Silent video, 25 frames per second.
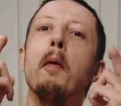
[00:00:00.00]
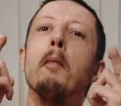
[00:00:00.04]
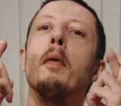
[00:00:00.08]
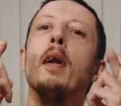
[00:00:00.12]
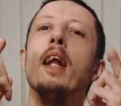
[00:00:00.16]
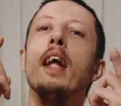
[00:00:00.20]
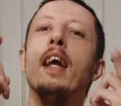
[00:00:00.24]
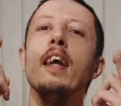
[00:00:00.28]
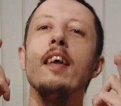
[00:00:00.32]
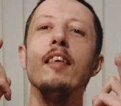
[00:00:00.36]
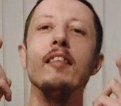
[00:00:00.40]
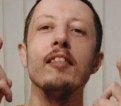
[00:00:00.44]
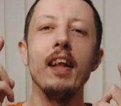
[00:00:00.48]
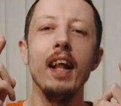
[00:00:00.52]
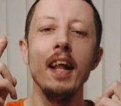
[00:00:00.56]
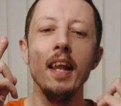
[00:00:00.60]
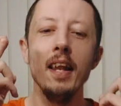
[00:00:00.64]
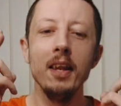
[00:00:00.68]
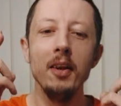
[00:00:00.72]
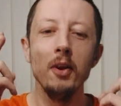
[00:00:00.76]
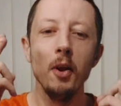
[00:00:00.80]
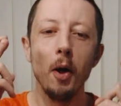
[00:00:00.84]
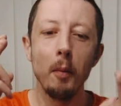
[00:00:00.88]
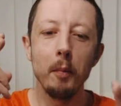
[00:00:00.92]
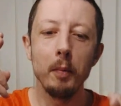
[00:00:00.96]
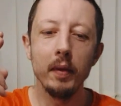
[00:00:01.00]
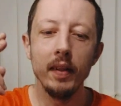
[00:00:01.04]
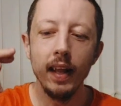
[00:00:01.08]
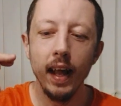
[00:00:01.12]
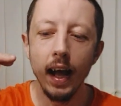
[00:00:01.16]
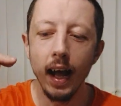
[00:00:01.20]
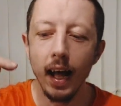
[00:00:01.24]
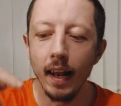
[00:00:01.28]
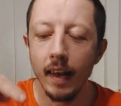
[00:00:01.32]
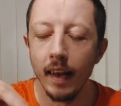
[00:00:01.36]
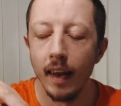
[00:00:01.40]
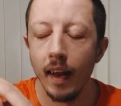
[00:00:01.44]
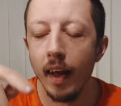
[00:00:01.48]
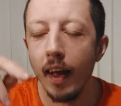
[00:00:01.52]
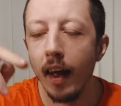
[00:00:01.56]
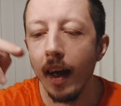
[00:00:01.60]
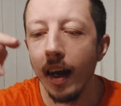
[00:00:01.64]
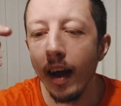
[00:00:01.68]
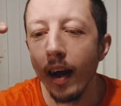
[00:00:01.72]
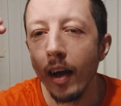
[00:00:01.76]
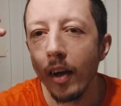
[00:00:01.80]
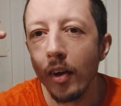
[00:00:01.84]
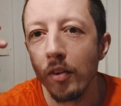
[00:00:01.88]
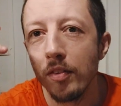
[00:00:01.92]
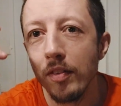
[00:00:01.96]
please let it not be that,
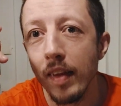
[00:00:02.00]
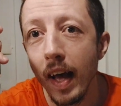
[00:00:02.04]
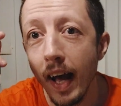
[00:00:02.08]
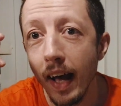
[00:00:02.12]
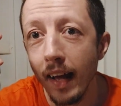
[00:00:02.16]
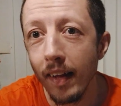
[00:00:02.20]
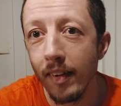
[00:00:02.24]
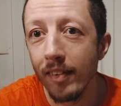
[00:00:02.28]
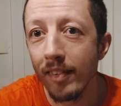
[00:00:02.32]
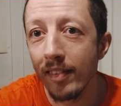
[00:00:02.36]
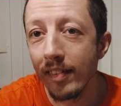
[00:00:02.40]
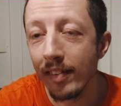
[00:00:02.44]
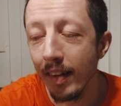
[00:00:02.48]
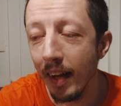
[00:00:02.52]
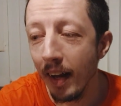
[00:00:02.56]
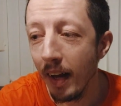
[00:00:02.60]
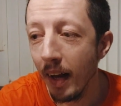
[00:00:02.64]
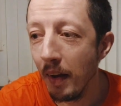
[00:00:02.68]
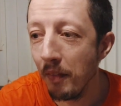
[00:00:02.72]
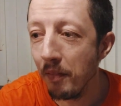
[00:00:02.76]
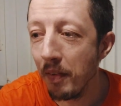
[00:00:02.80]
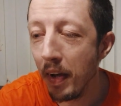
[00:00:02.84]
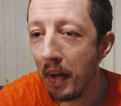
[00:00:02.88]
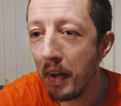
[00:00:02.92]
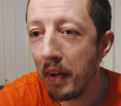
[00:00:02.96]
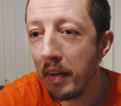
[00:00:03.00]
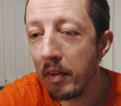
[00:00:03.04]
because that is a very